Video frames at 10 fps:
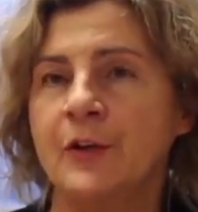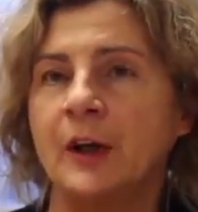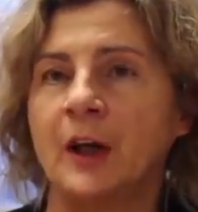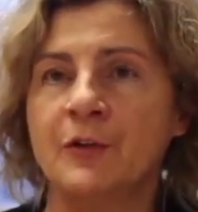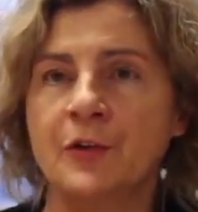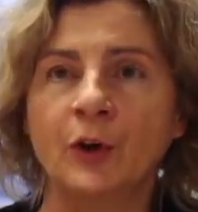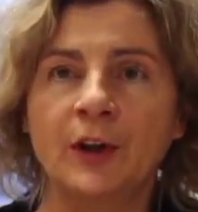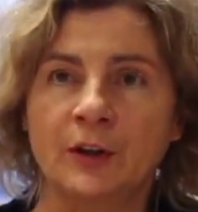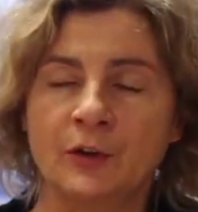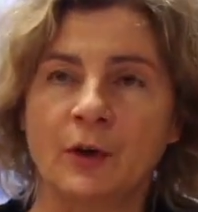So, and I saw
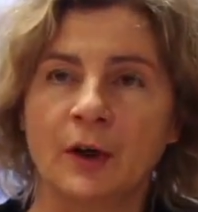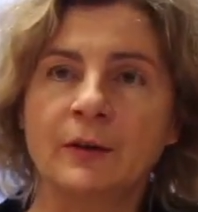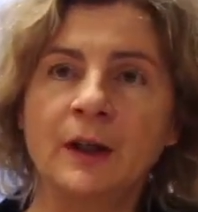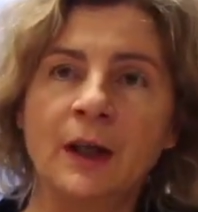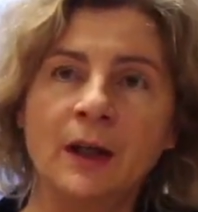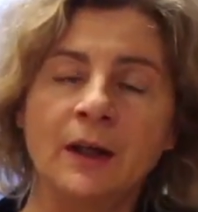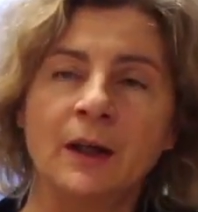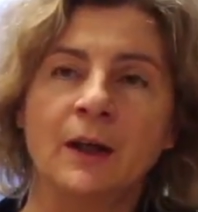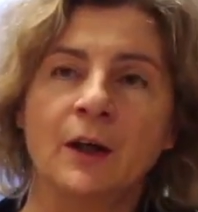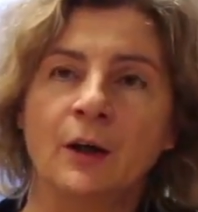that you are
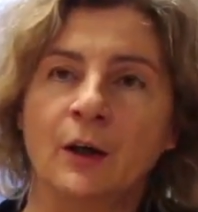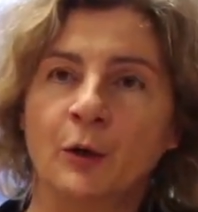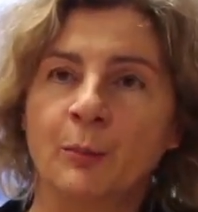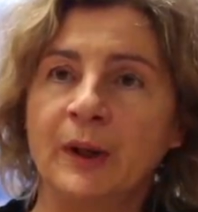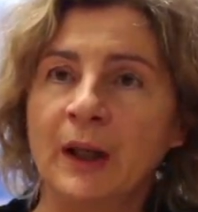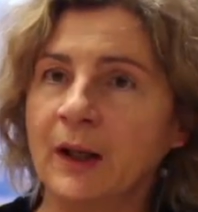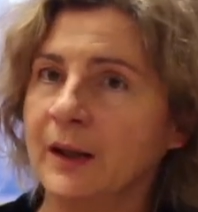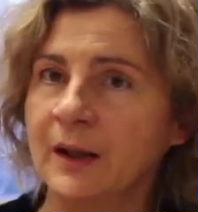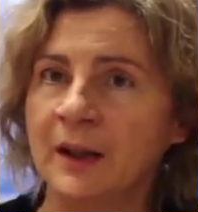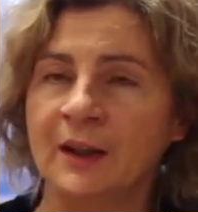really
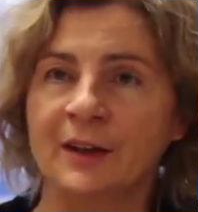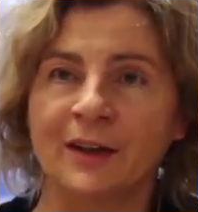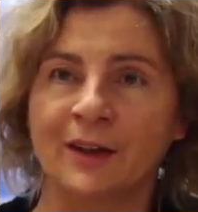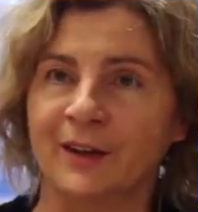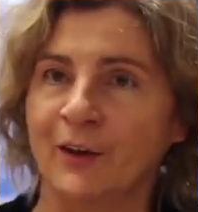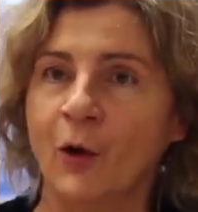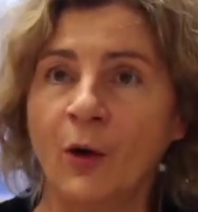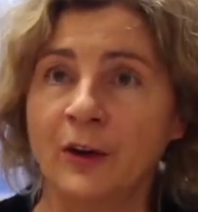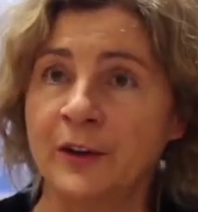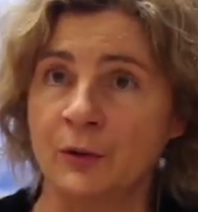building
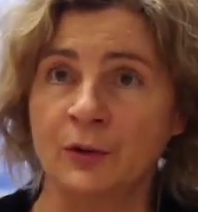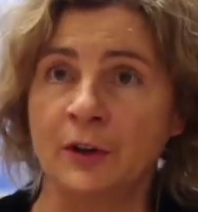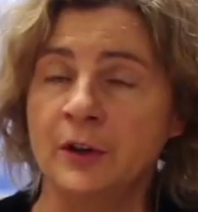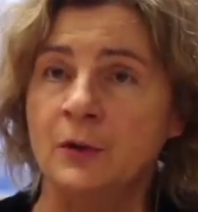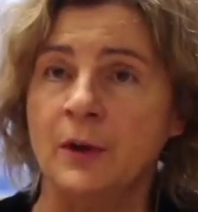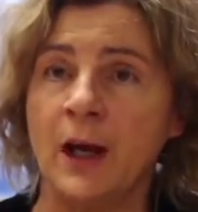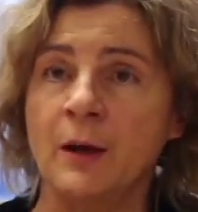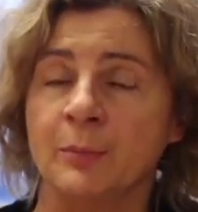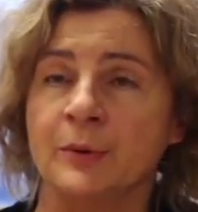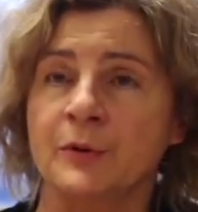all new, the new
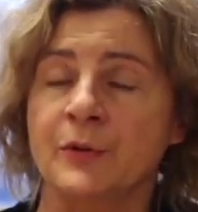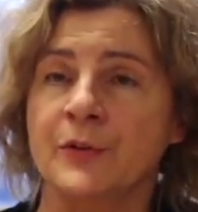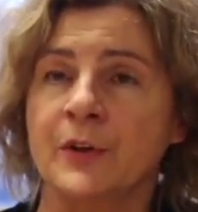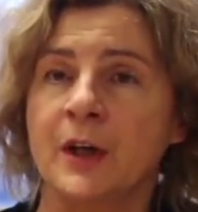campus.